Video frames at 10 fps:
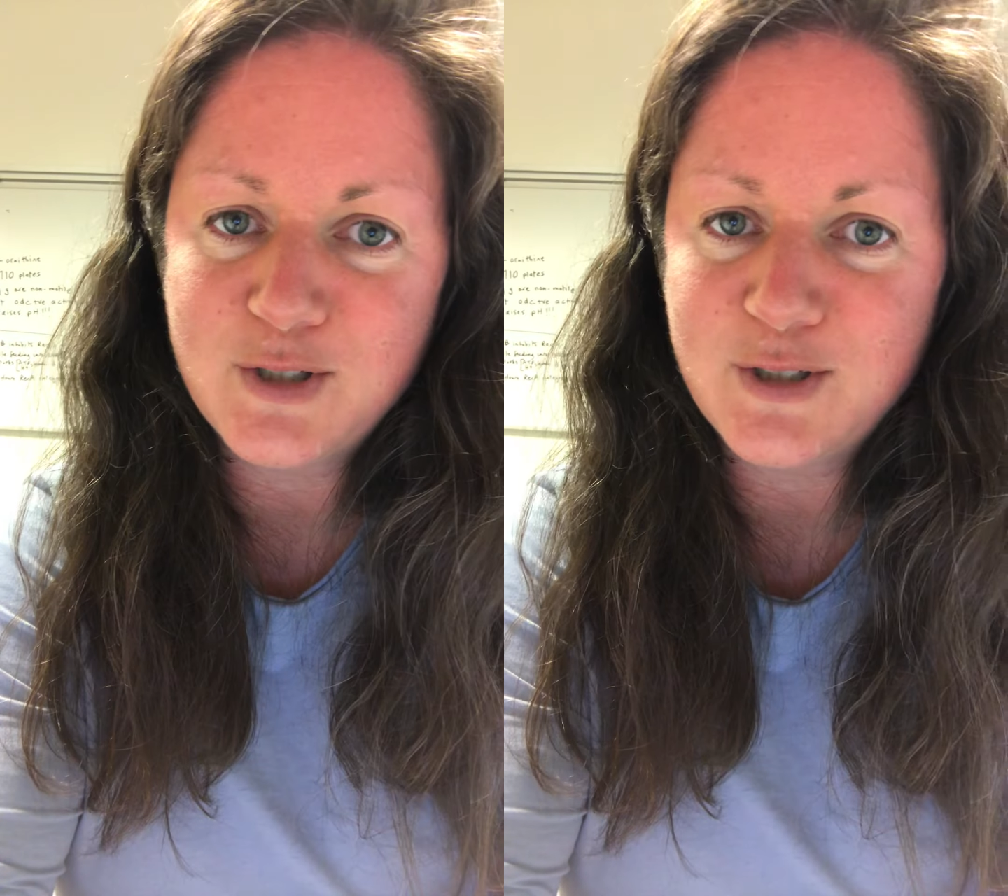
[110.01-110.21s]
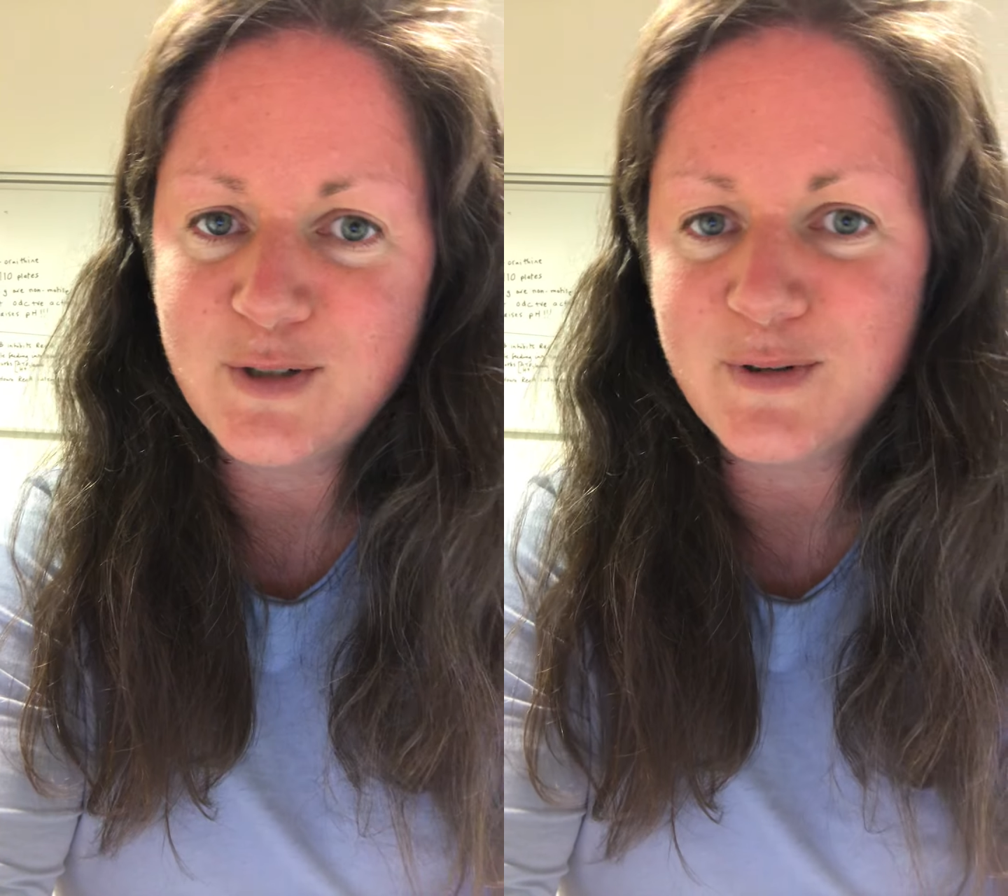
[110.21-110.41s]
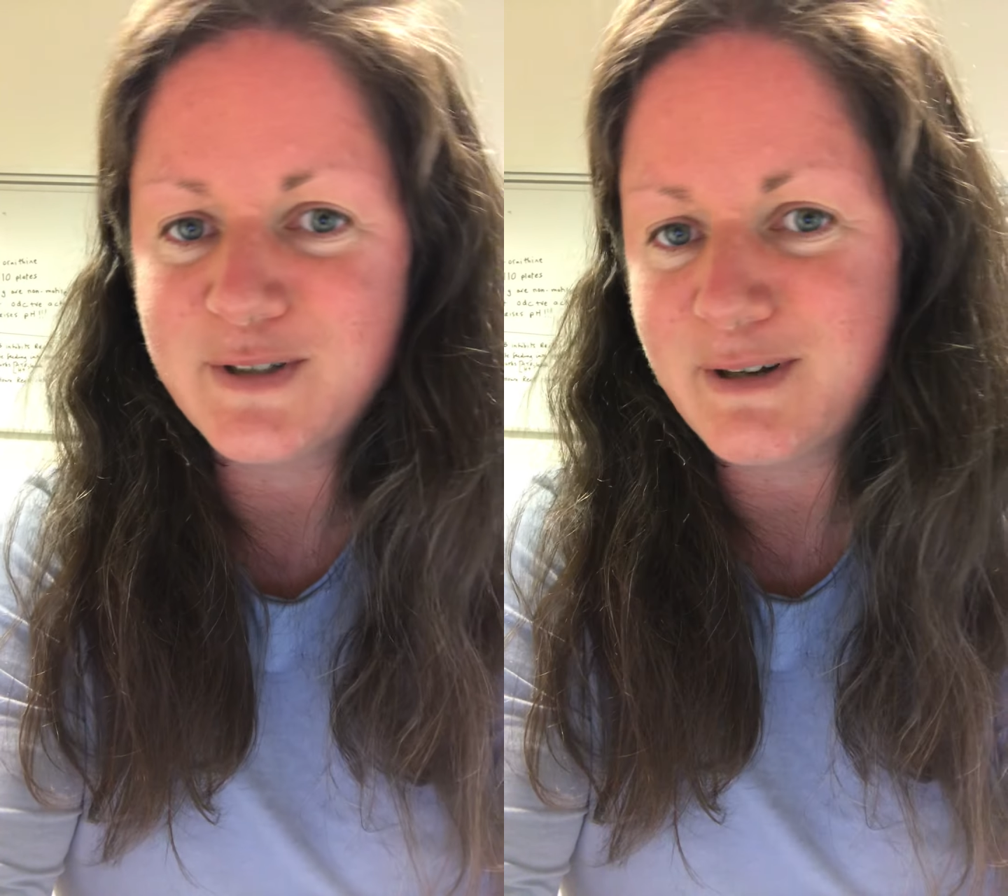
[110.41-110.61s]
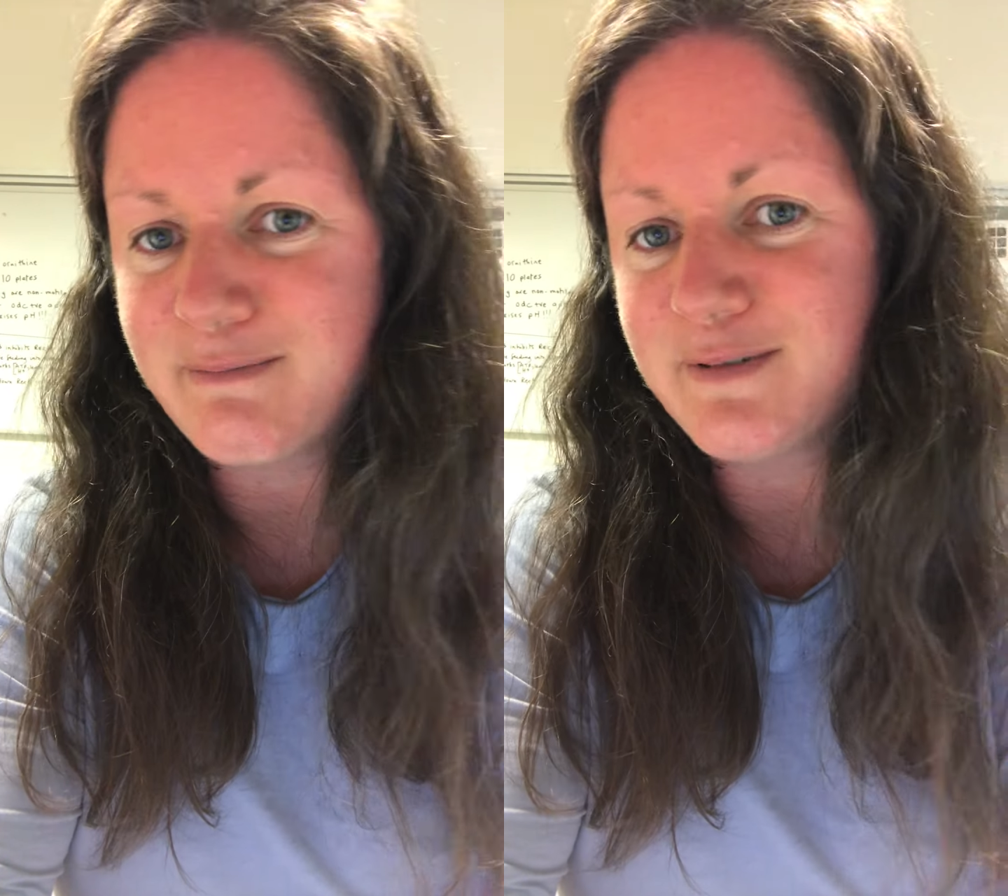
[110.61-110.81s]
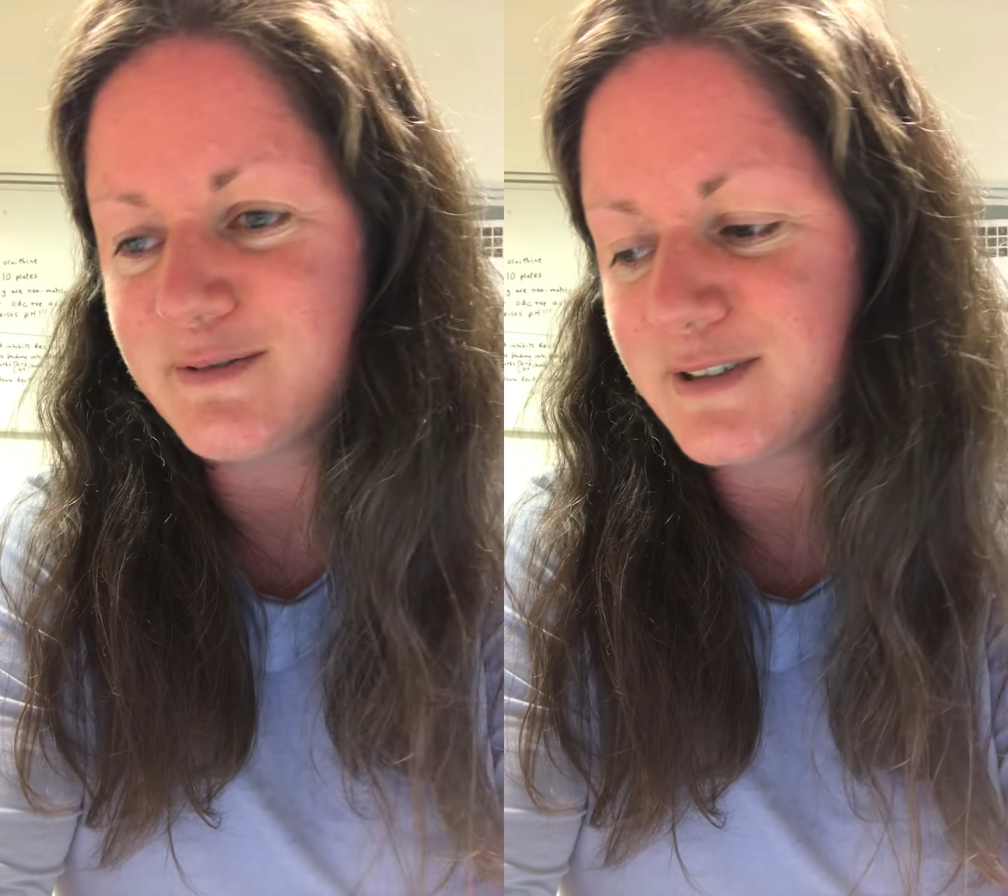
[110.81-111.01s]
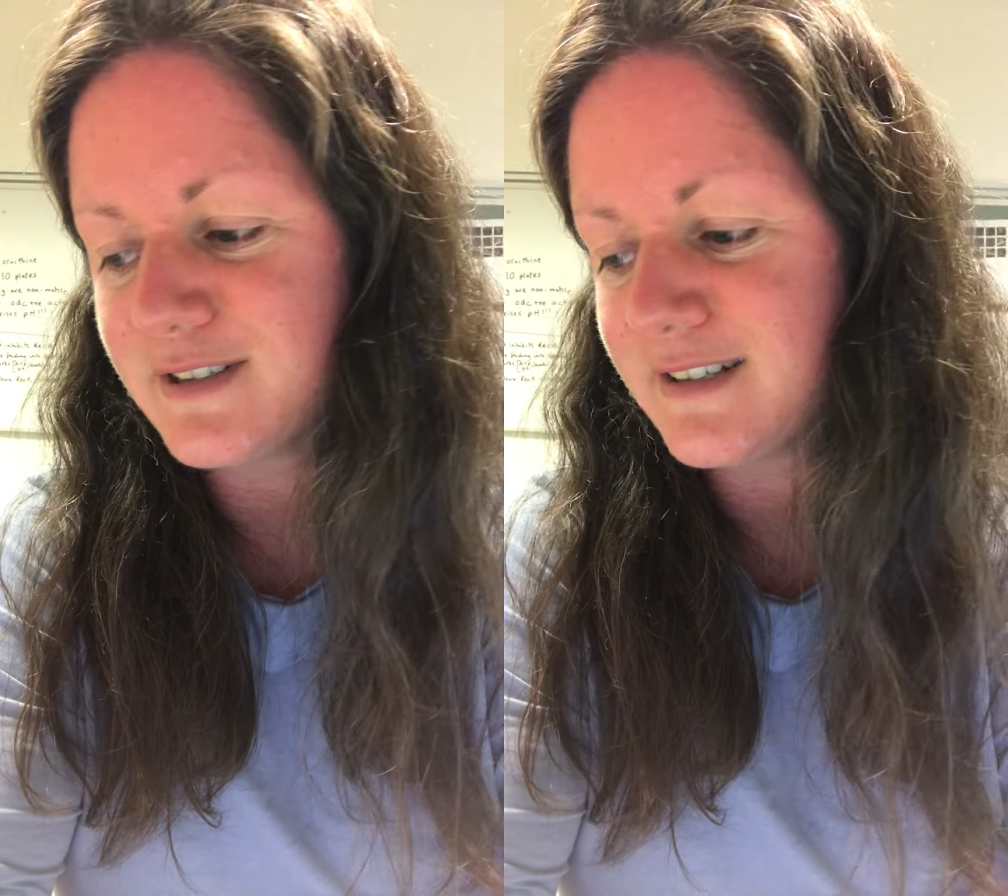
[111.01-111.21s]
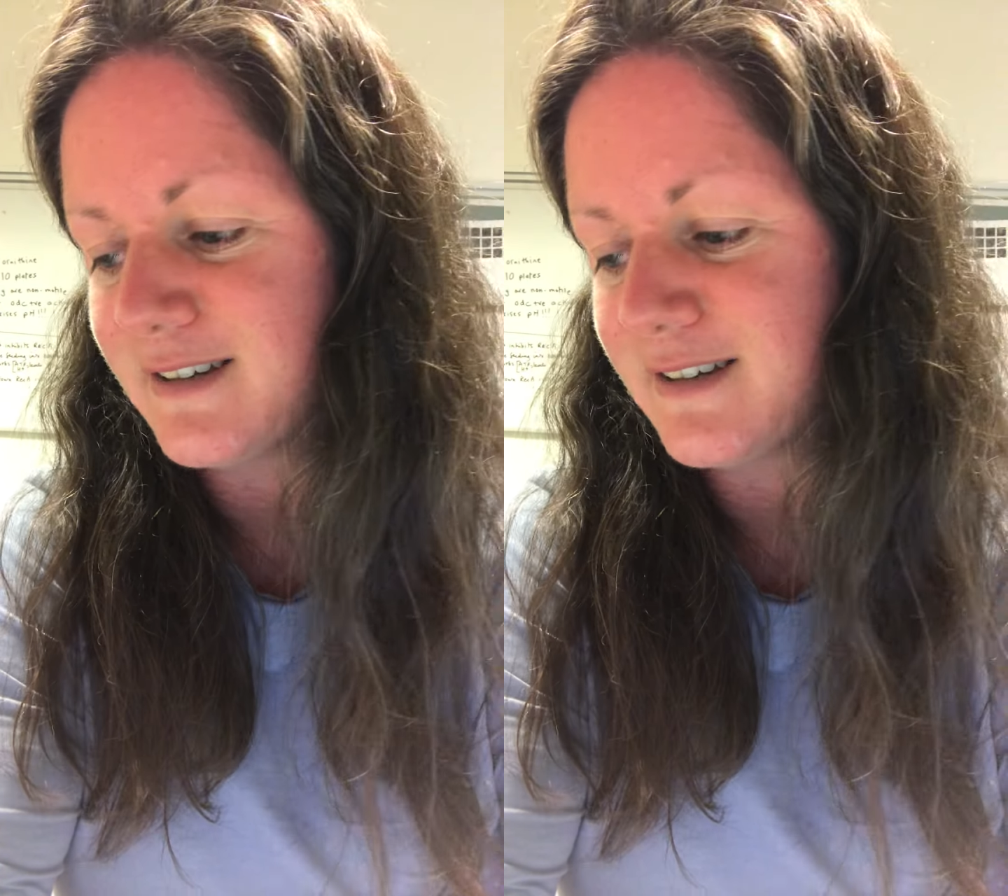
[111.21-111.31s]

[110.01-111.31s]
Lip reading: to do on top of it.